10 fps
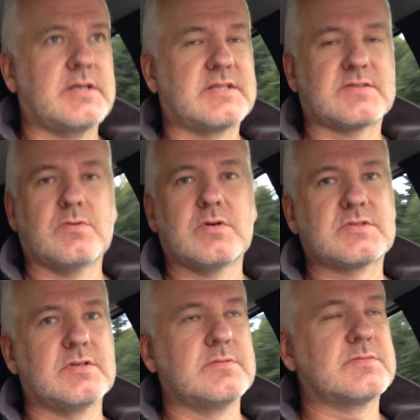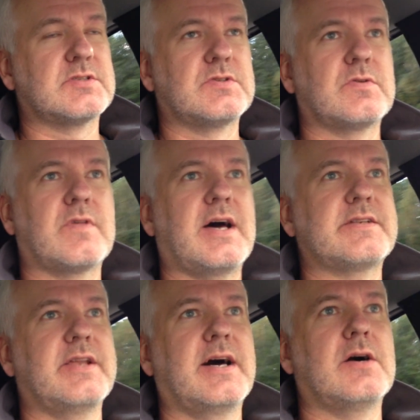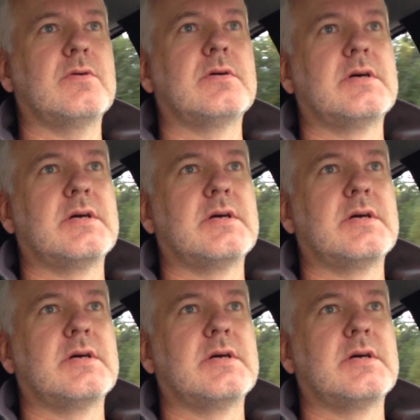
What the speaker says: It's awesome to do that now.